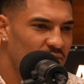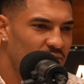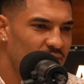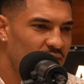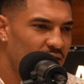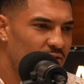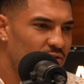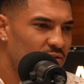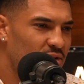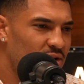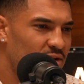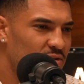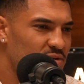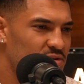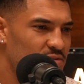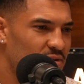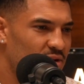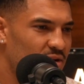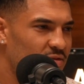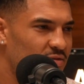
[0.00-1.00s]
everybody
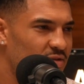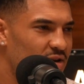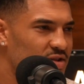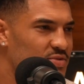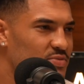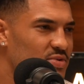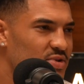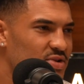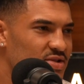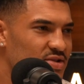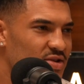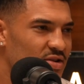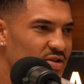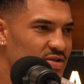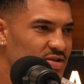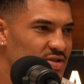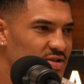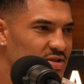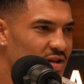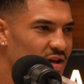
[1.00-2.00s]
was wearing Reggie Bush
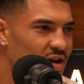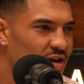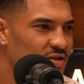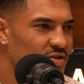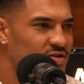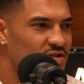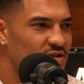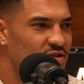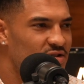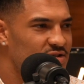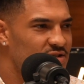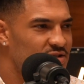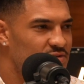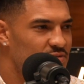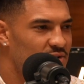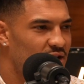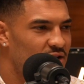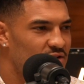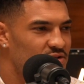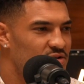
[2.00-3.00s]
jerseys, liner jerseys
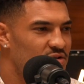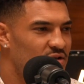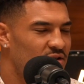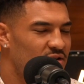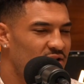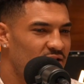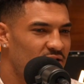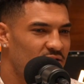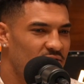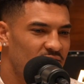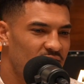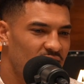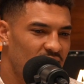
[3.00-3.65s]
when I was growing up.